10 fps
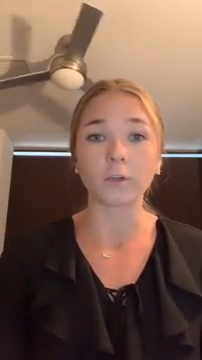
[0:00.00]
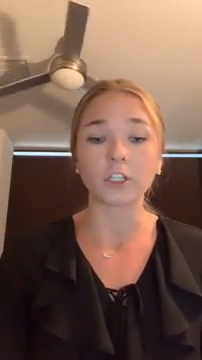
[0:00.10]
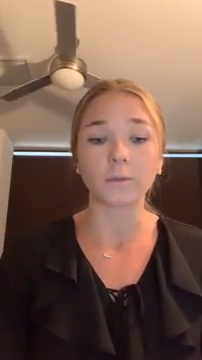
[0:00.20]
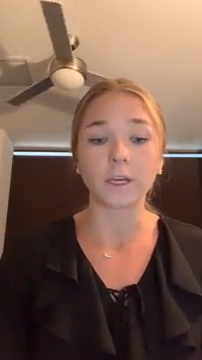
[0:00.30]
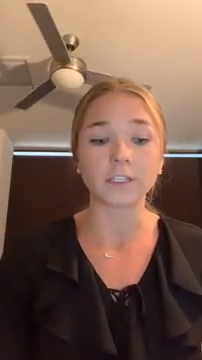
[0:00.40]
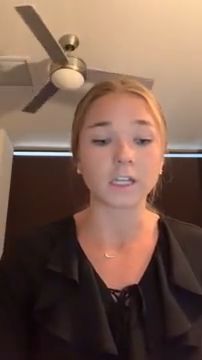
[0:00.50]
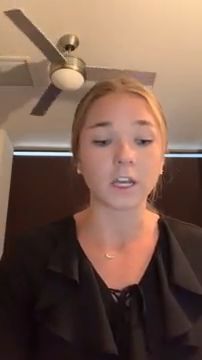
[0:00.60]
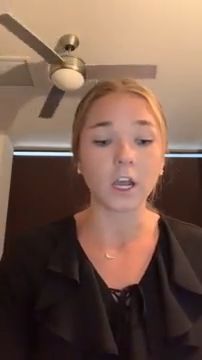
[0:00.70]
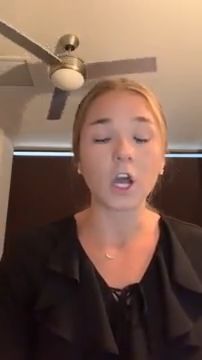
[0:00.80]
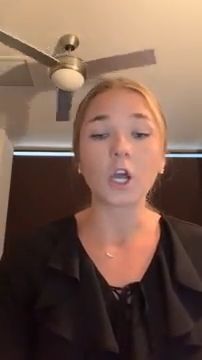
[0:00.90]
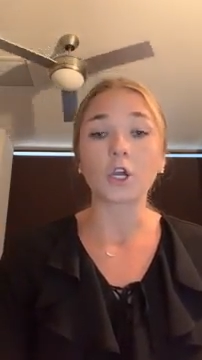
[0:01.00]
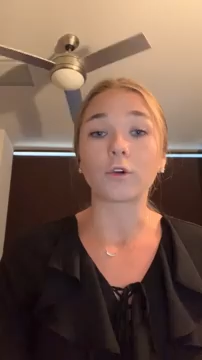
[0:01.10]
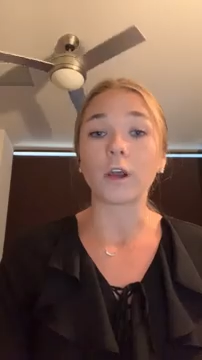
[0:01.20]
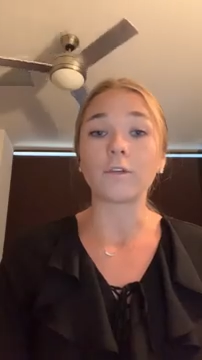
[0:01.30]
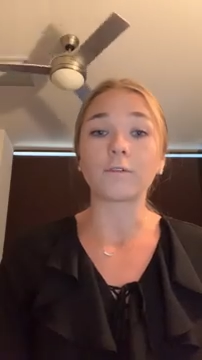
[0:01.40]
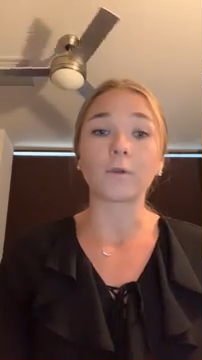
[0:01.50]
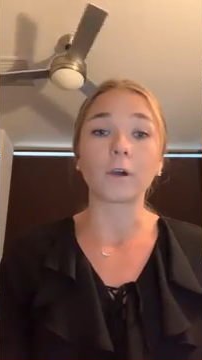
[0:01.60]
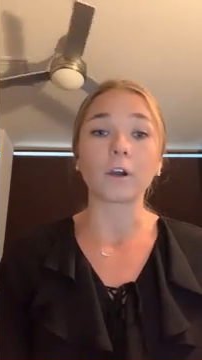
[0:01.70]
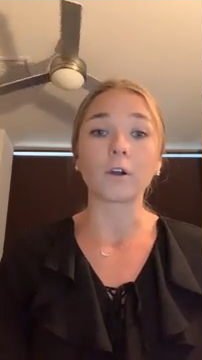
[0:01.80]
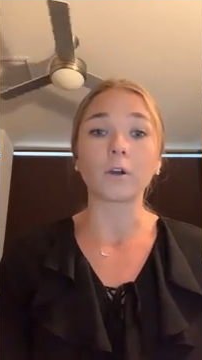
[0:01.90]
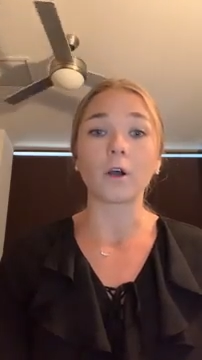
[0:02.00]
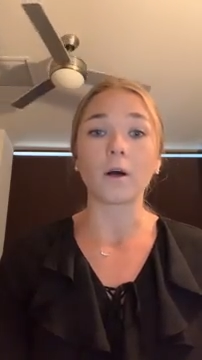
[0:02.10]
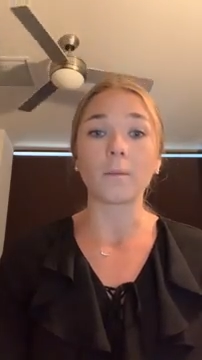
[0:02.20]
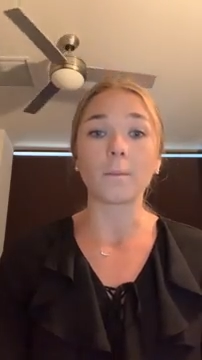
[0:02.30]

which makes it great for